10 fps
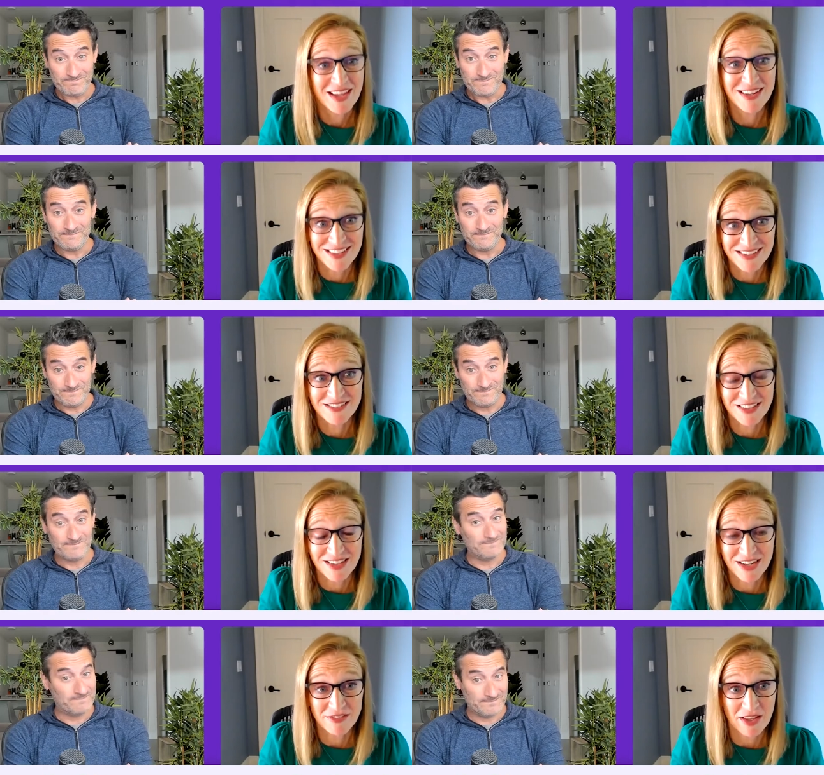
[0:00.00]
Speaker 1: It is.
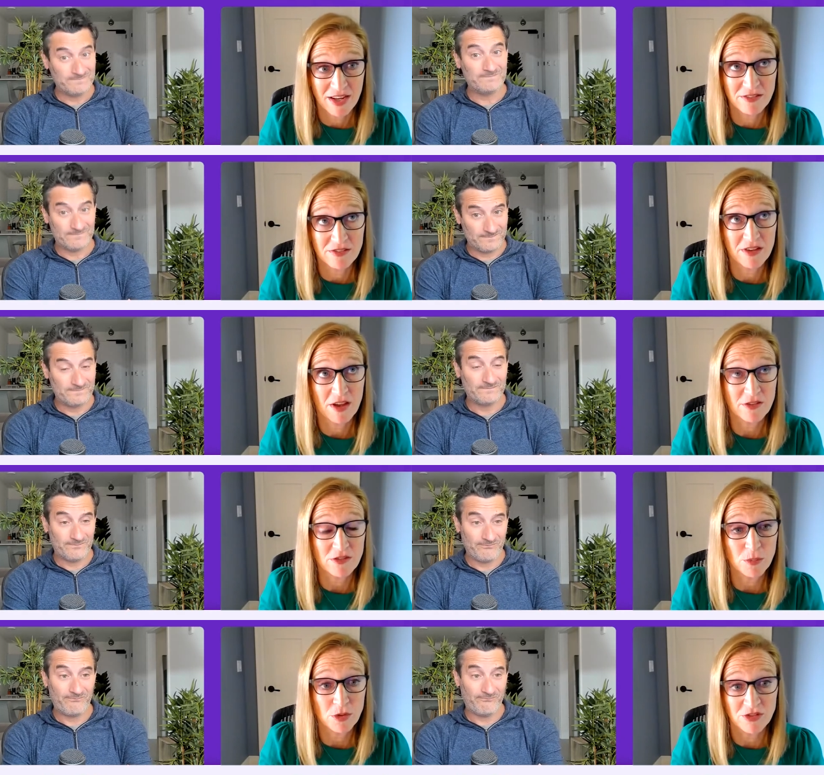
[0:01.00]
It is. And as
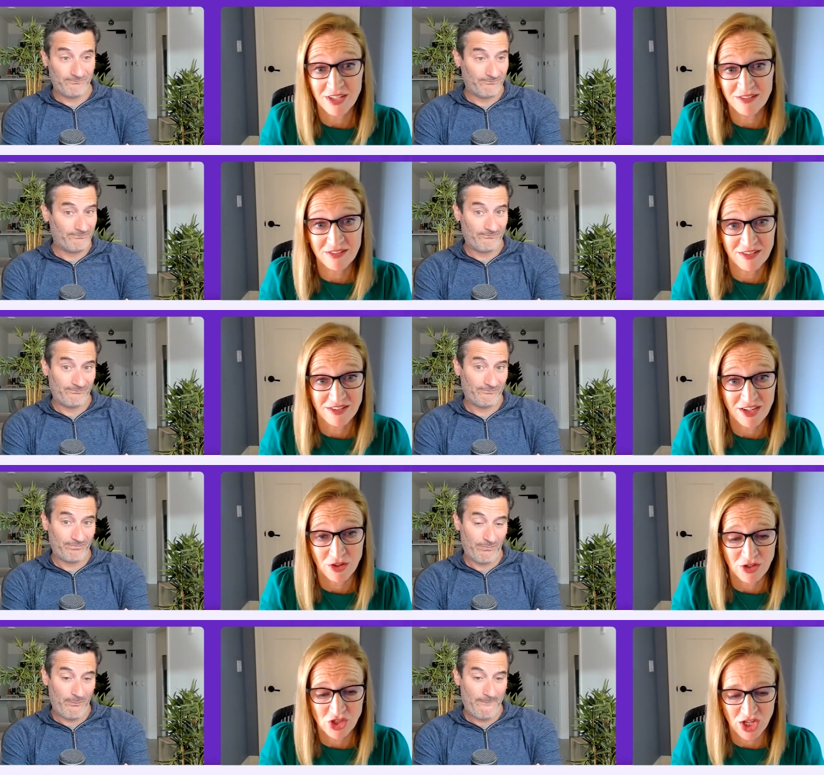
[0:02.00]
customers' needs
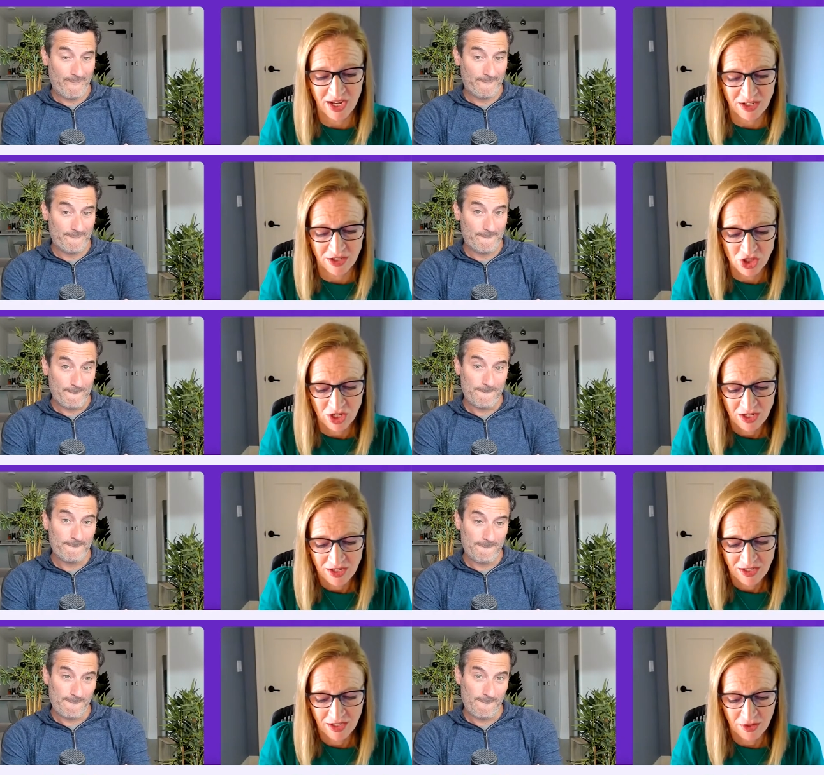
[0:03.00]
continue to change,
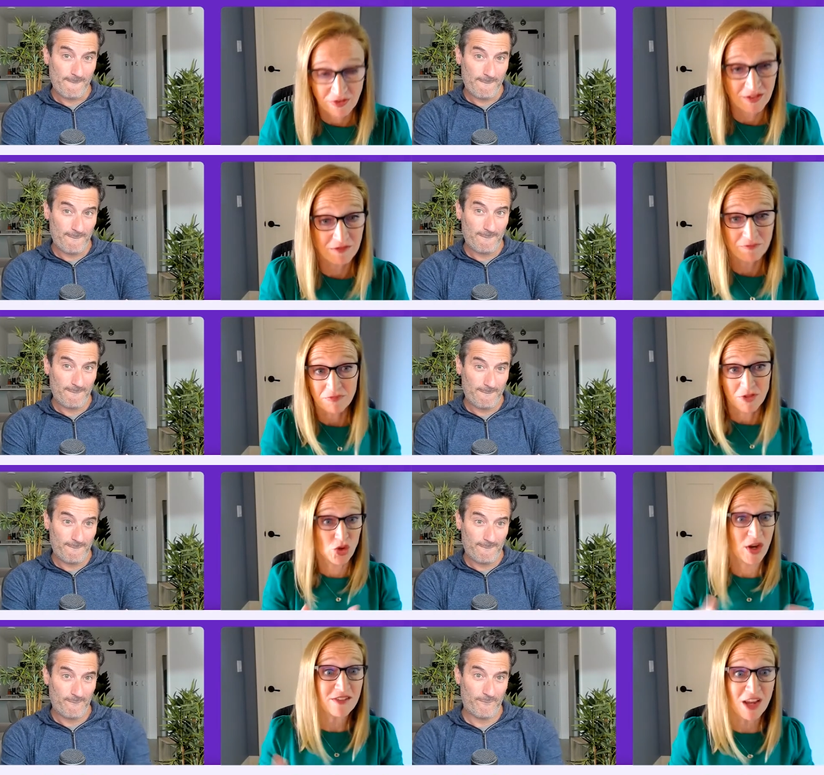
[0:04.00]
you know, the the
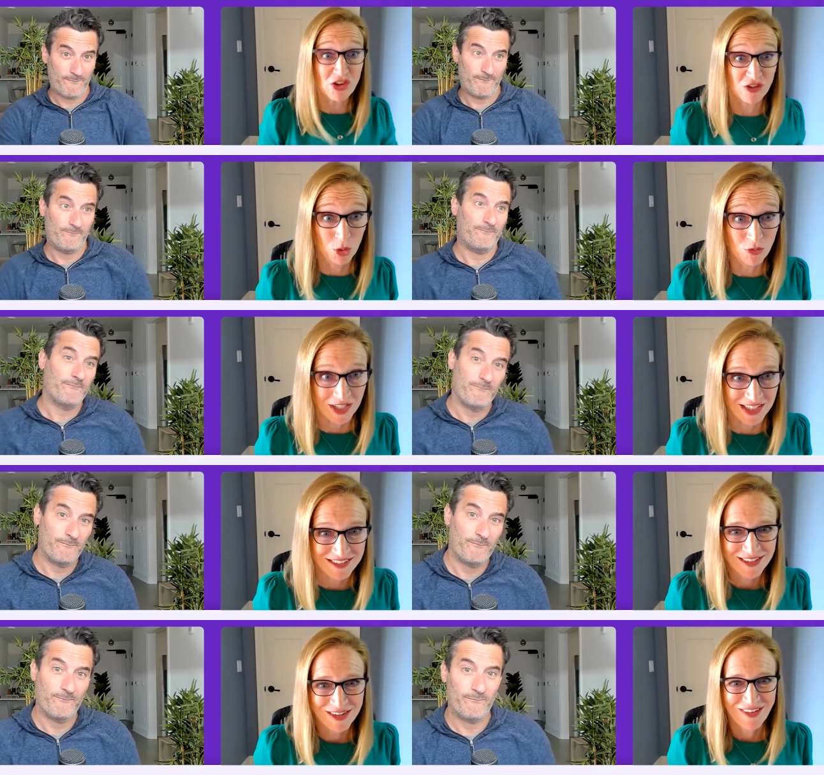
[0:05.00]
train station's moving,
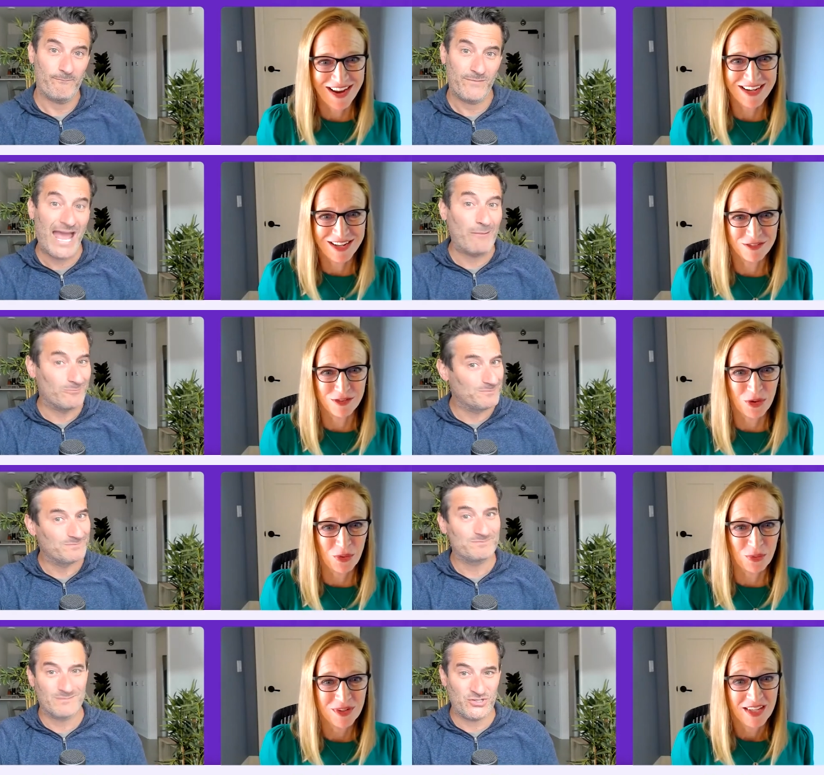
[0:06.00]
right? And yeah, so
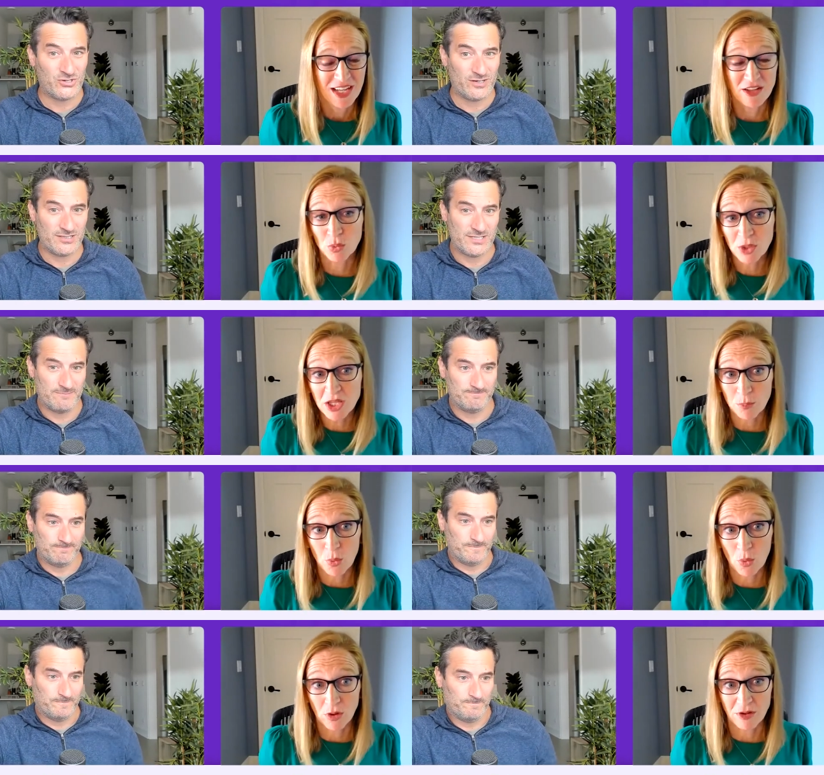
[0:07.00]
it's really
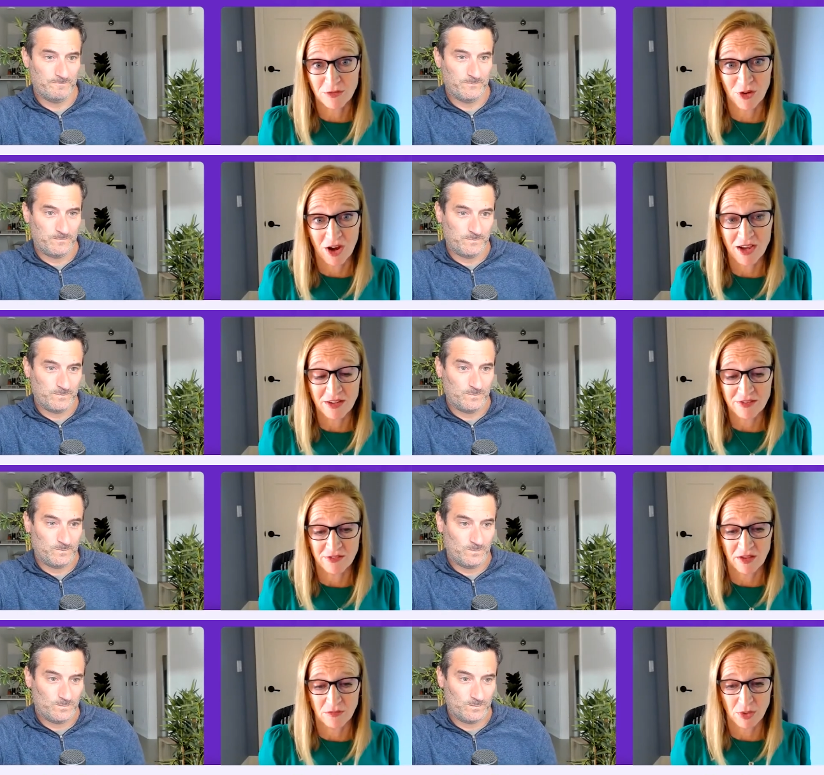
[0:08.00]
important for us
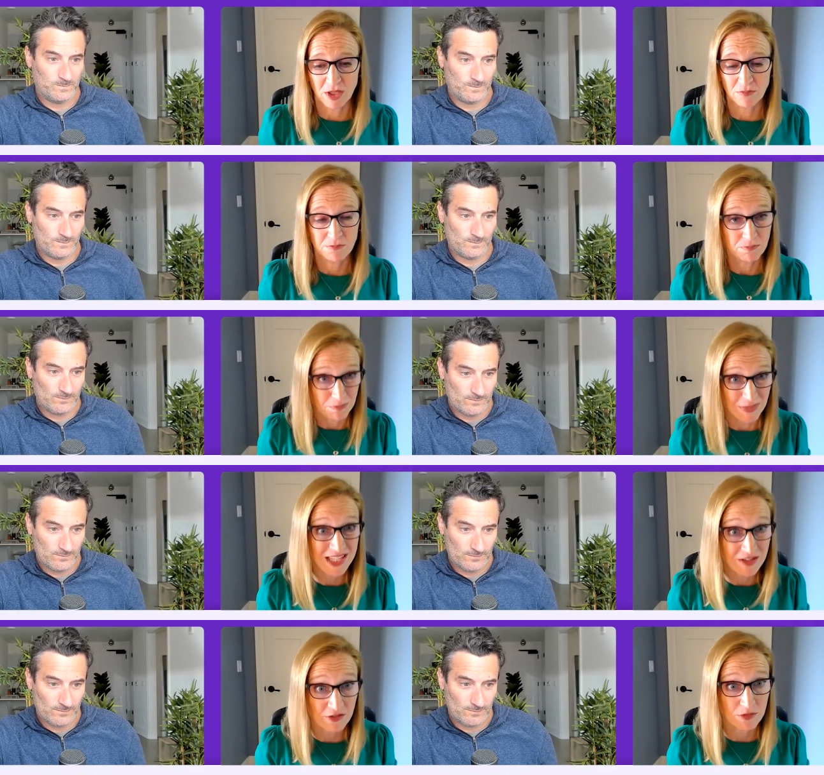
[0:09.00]
that we
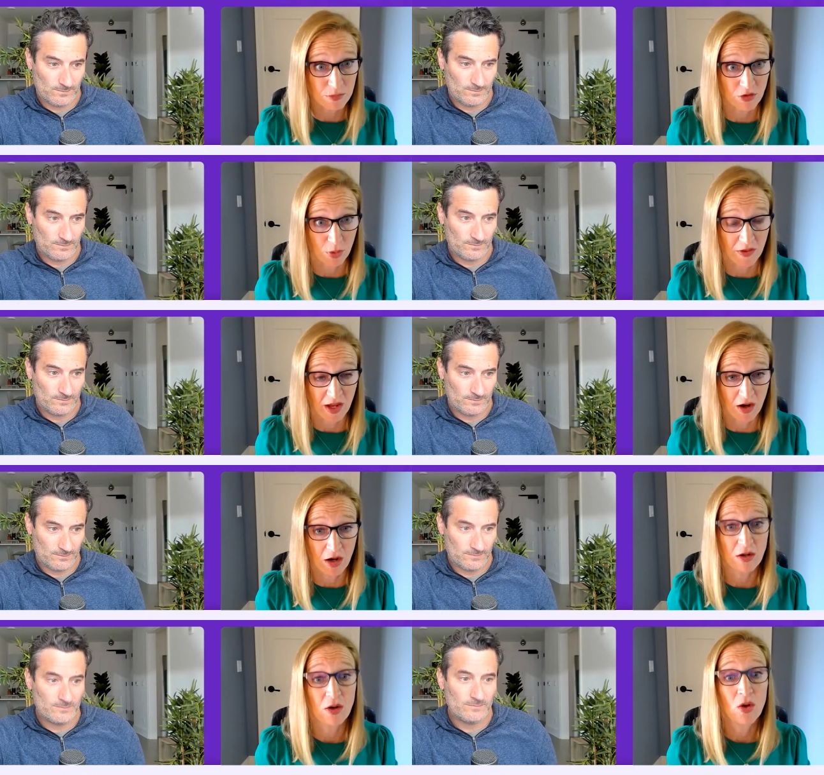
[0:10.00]
meet customers where they
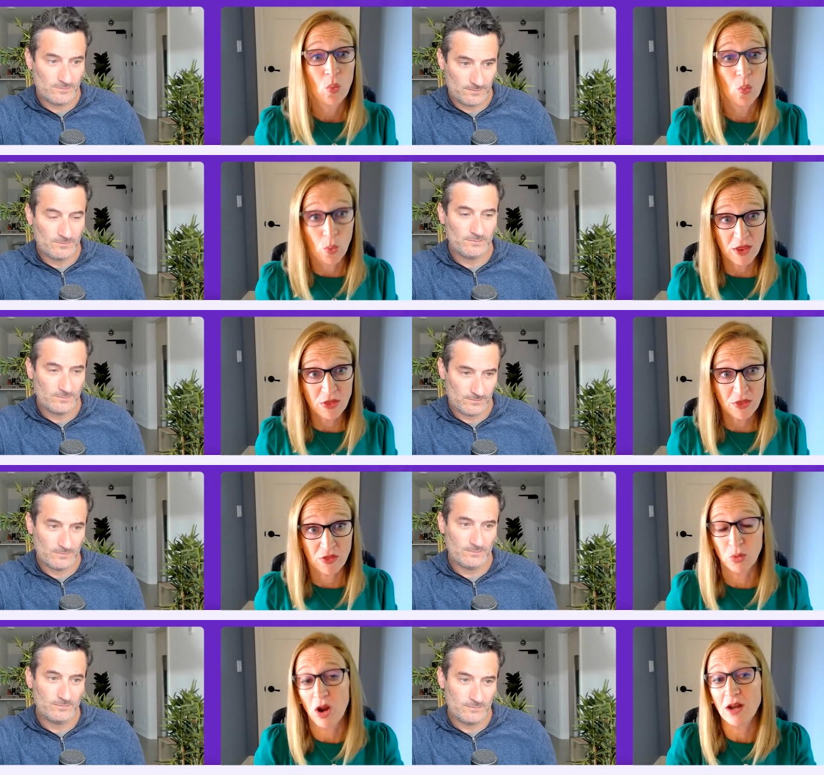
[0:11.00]
are with
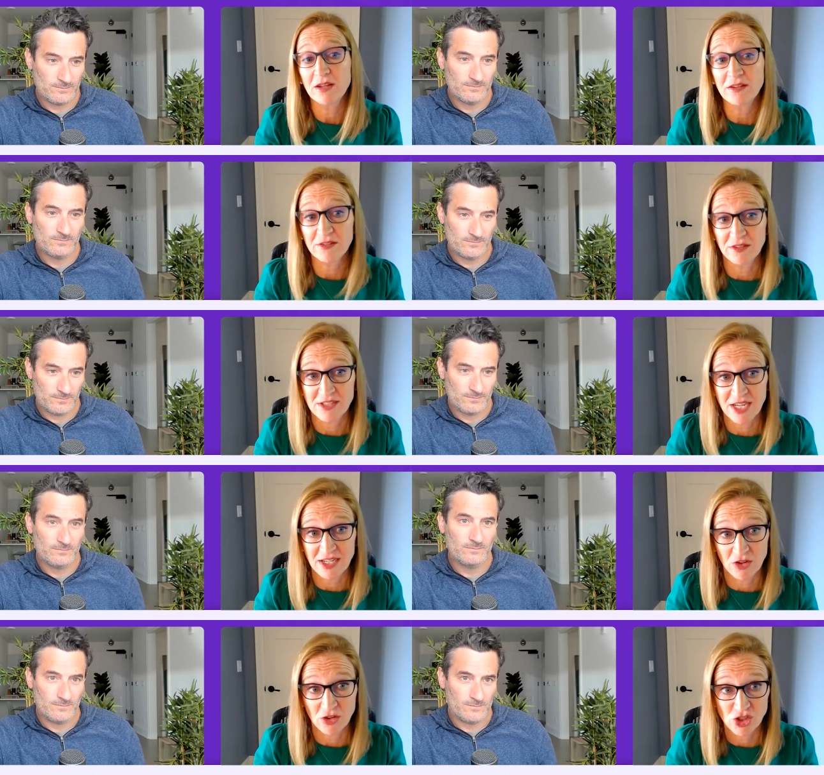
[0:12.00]
the products and
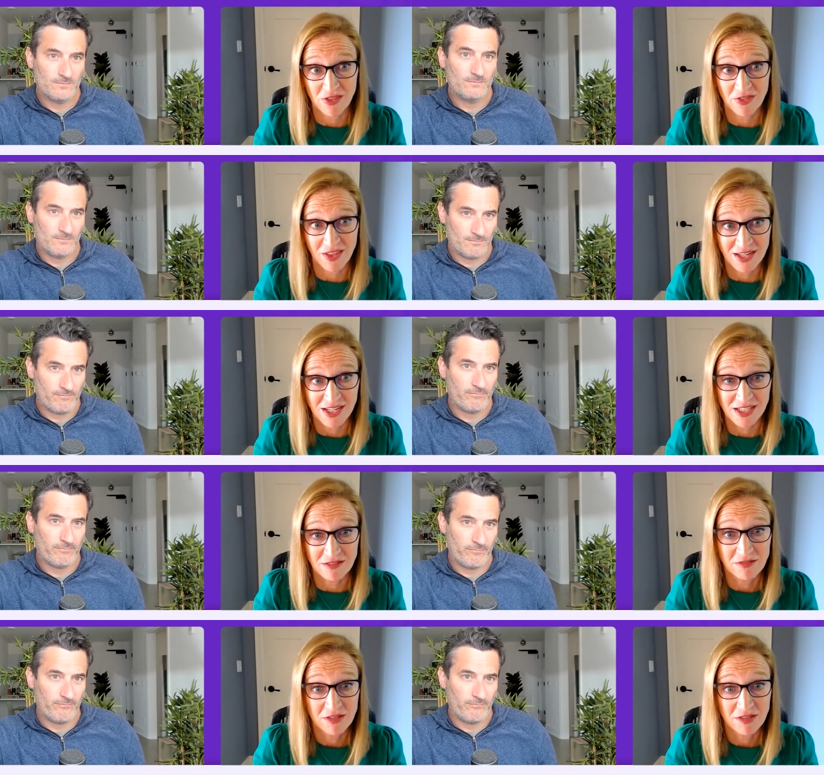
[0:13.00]
technology that they need